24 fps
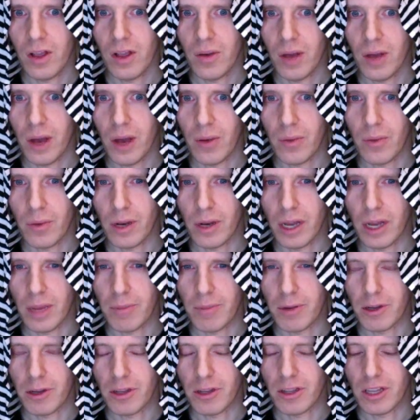how would I
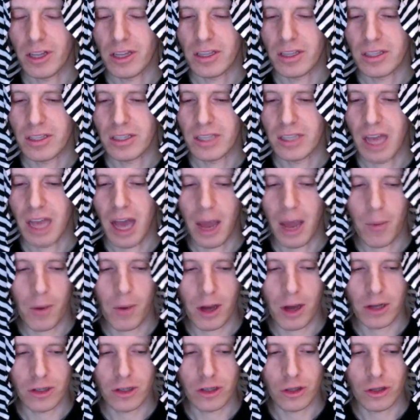put this? I
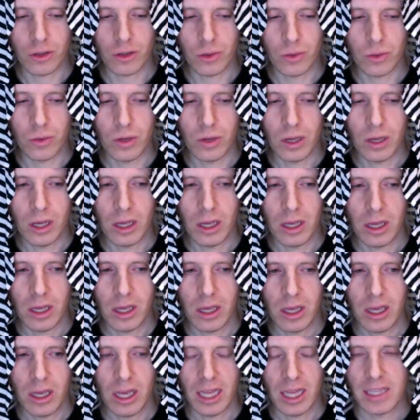want to,
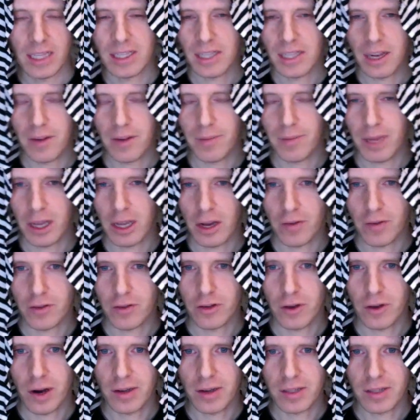instead of being on for 2
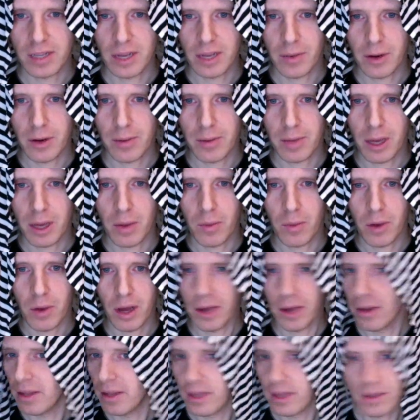hours a day, I want to be on 1.
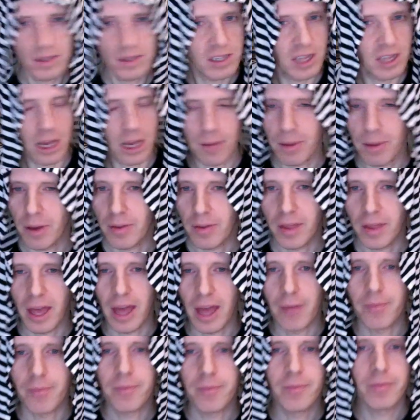It's not about that.
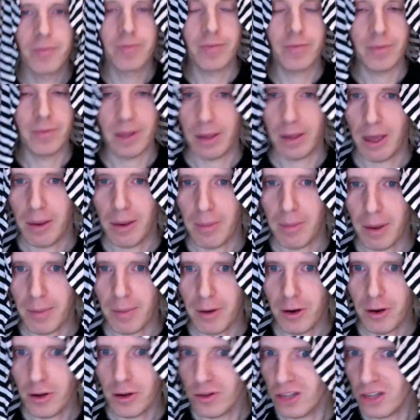Again, remember,
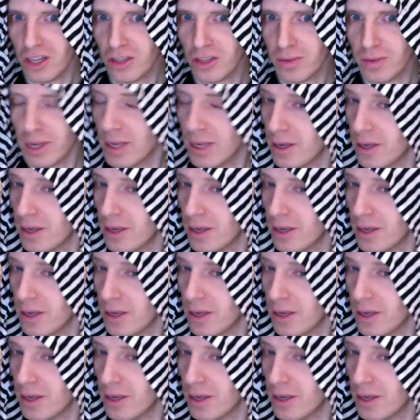no judgment.